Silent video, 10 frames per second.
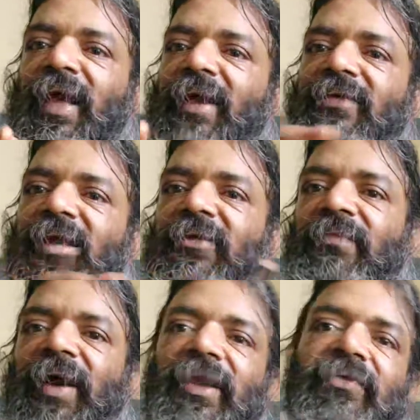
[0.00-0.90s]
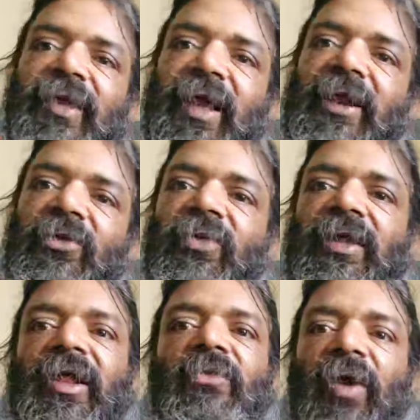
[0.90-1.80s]
x is minus a to
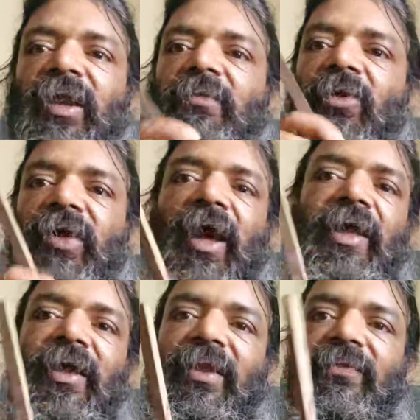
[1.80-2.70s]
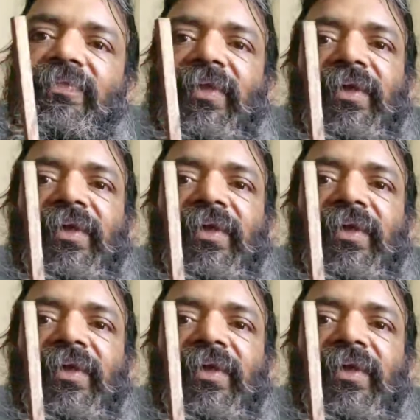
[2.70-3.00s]
a, then what about angle?